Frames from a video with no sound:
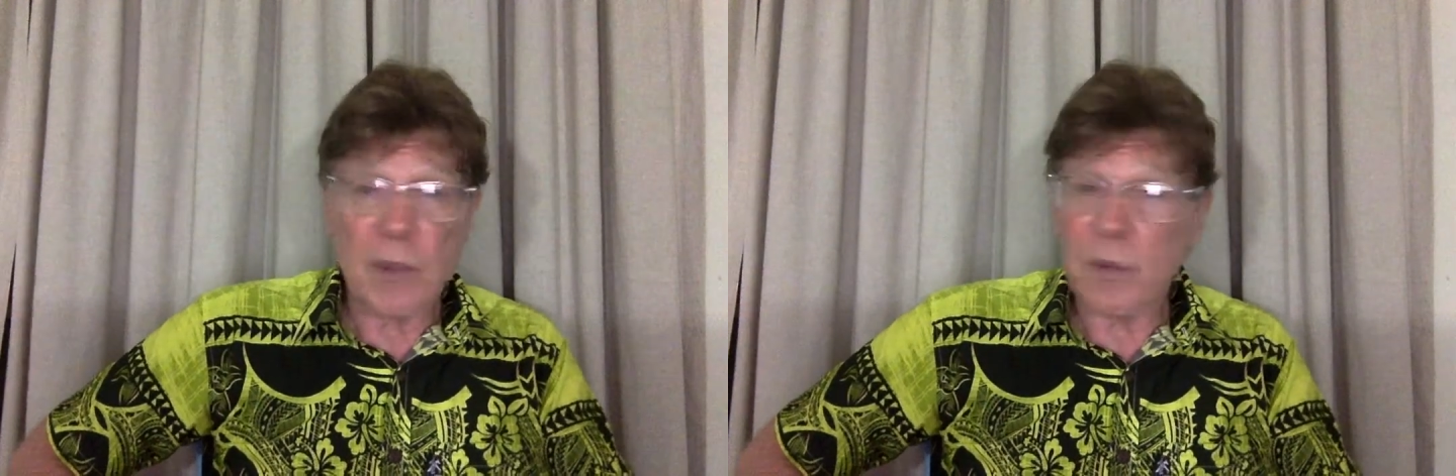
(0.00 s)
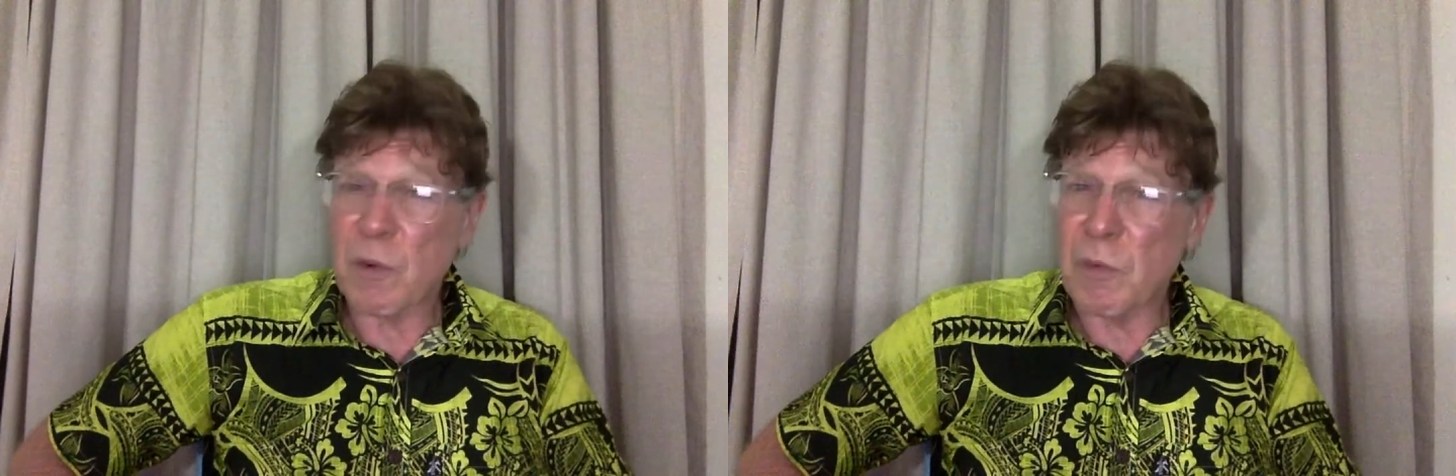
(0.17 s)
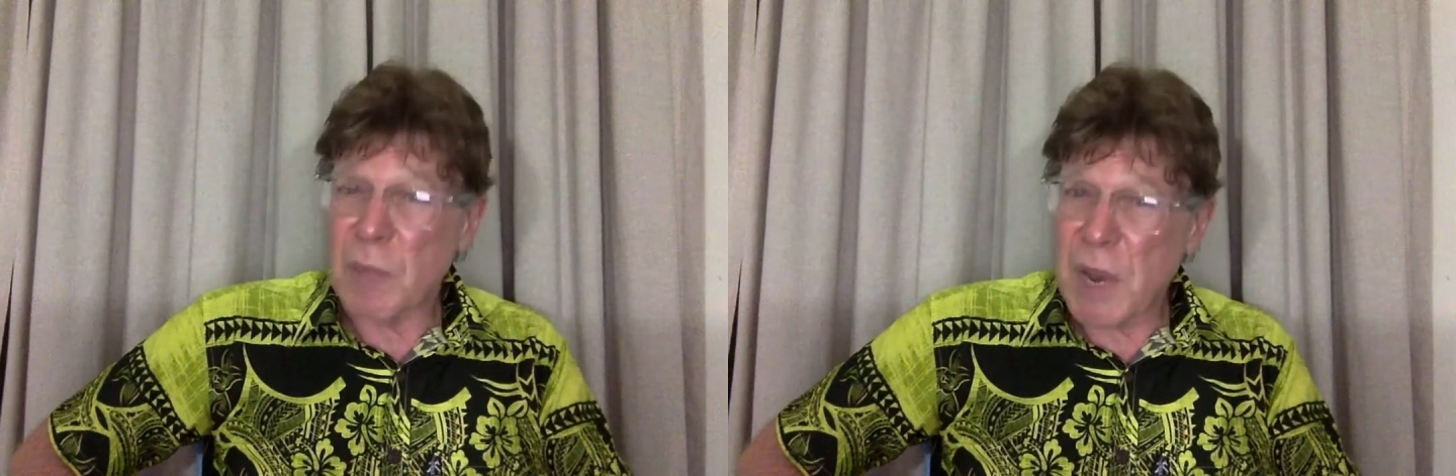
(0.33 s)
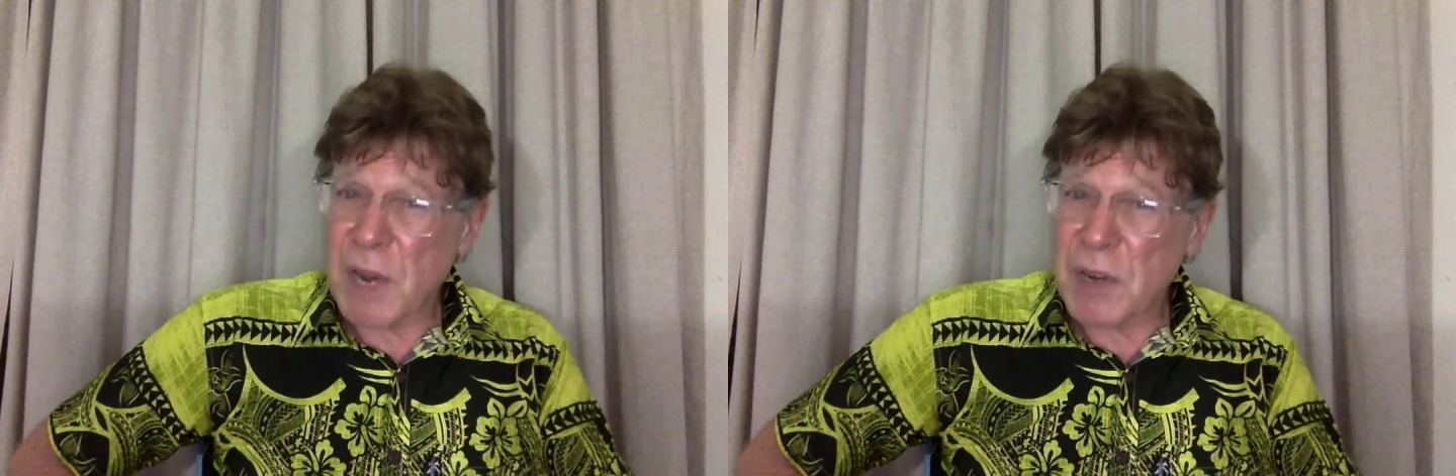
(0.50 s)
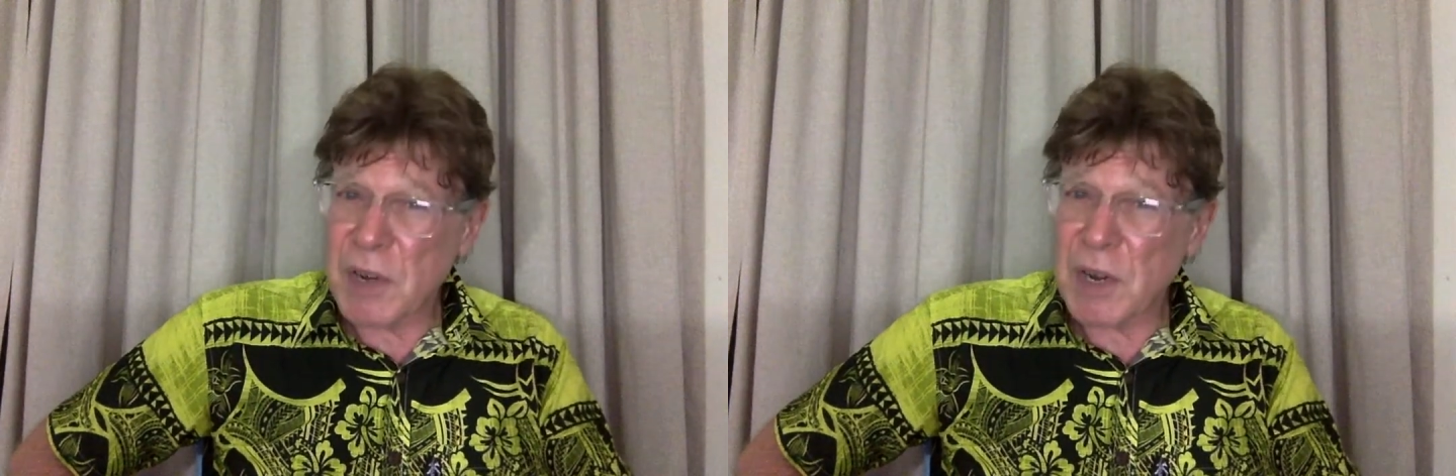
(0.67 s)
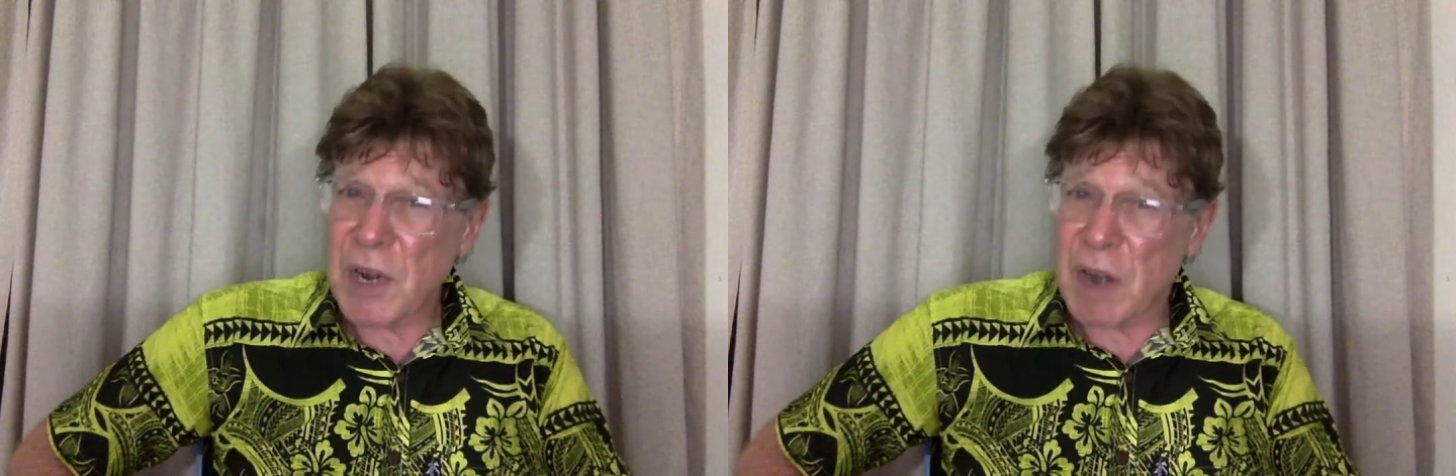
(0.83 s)
through
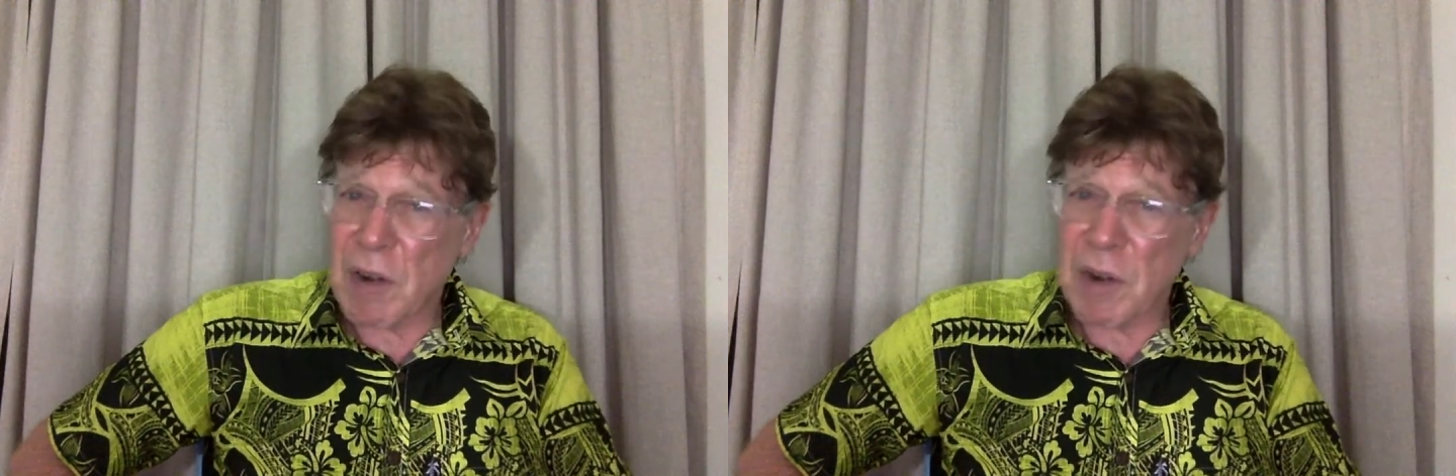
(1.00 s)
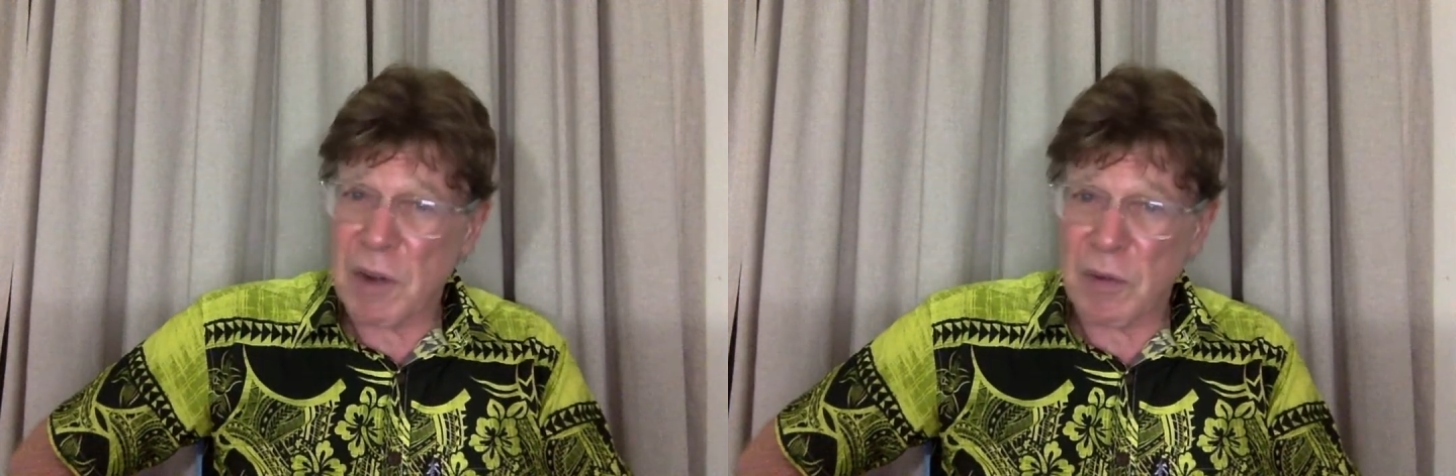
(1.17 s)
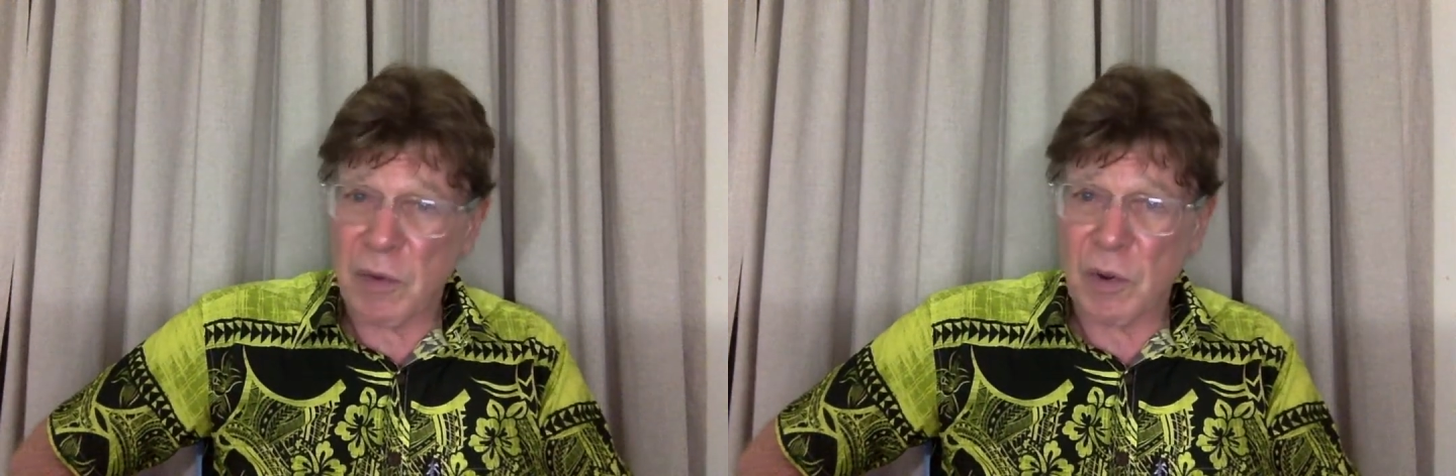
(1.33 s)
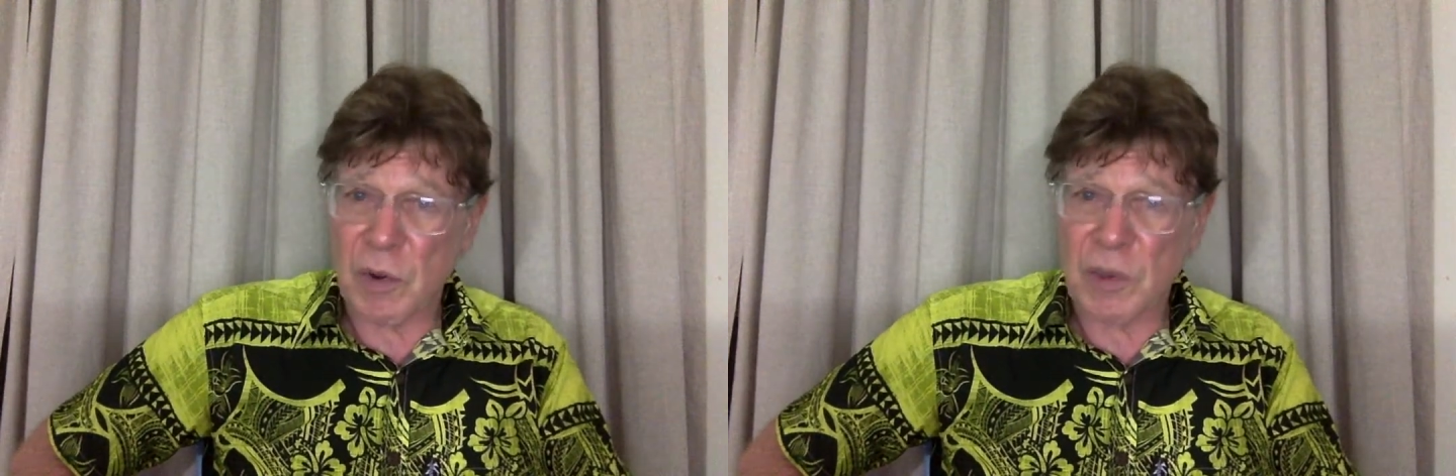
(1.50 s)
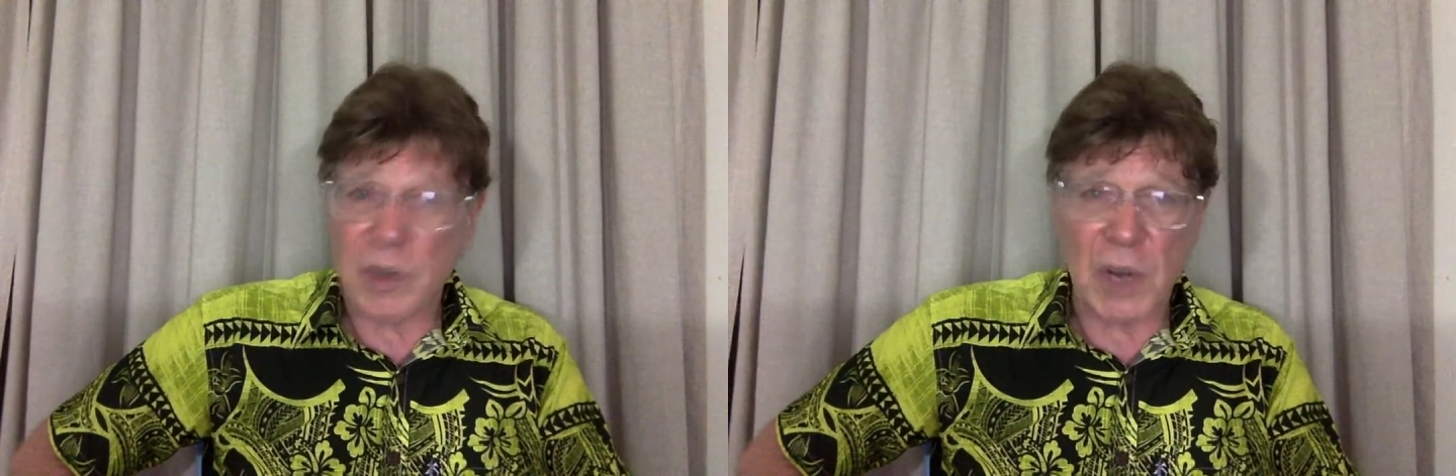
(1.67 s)
major character flaws